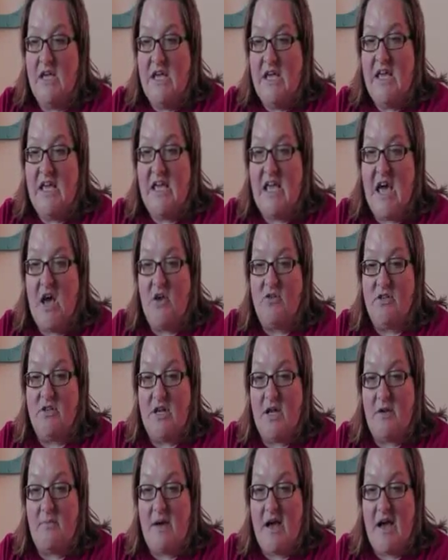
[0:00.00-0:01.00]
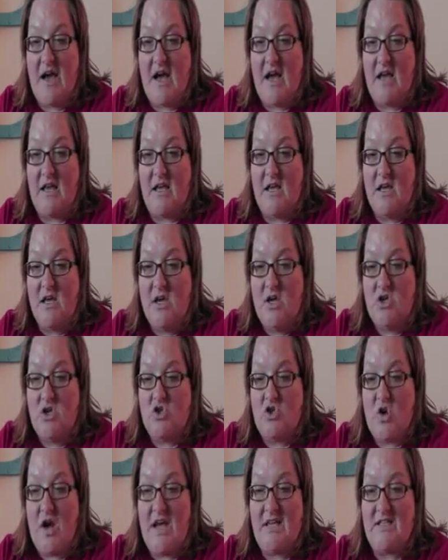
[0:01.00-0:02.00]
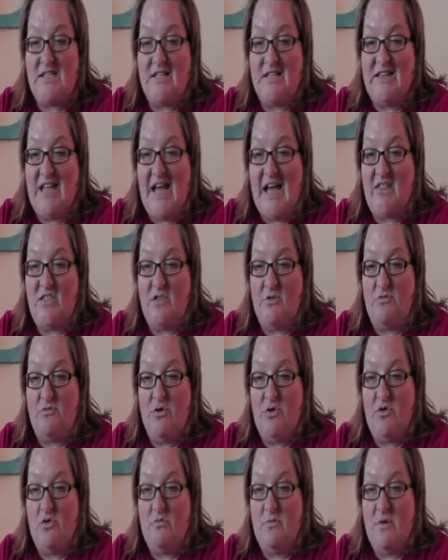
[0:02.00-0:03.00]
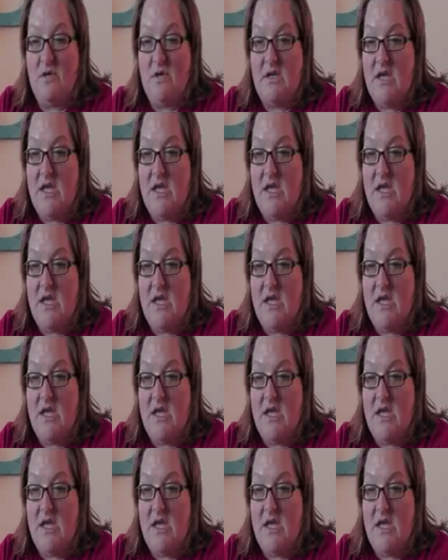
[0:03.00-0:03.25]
He held it up high, trying to light the room.